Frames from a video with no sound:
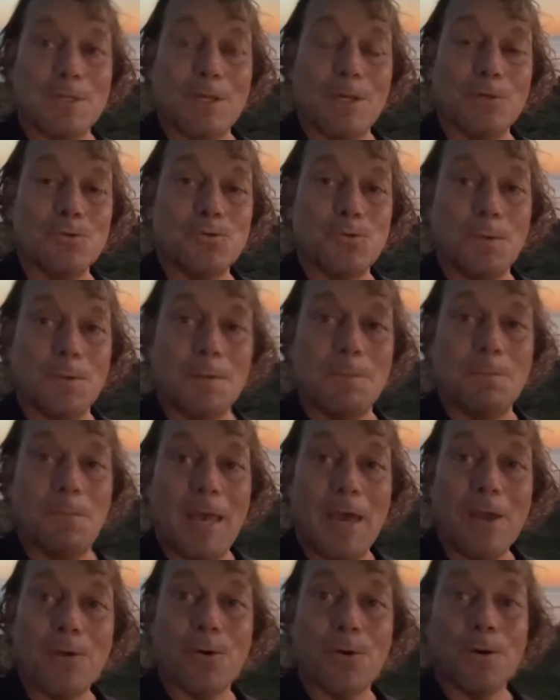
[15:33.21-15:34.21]
are doing
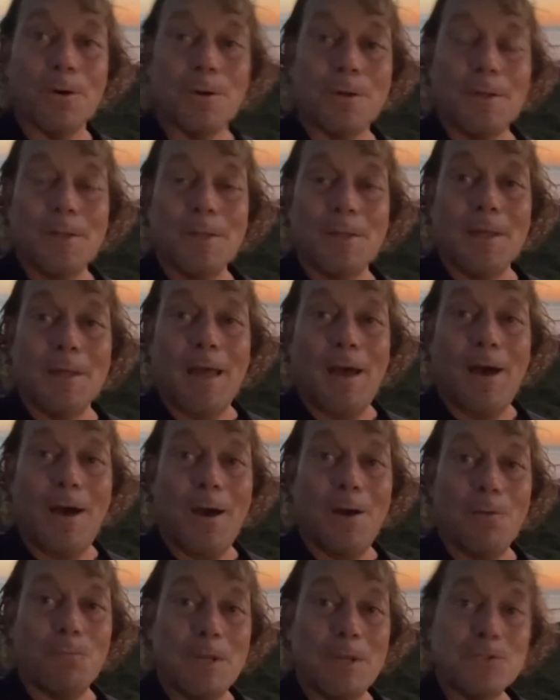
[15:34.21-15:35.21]
better.
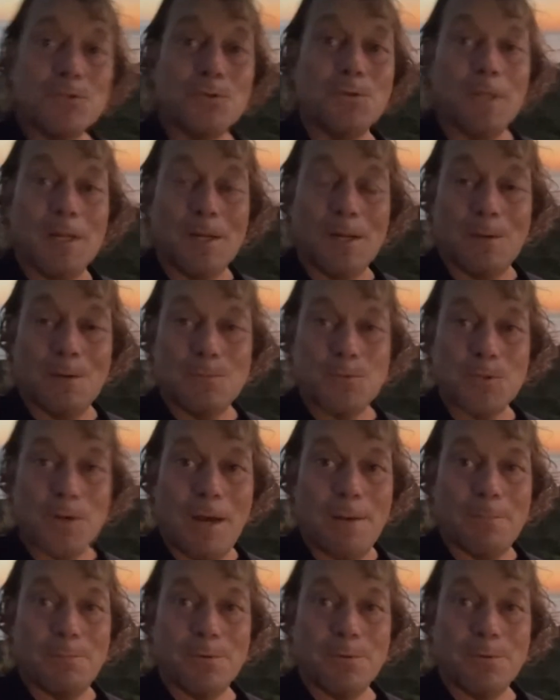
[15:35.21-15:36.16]
Rental income's up.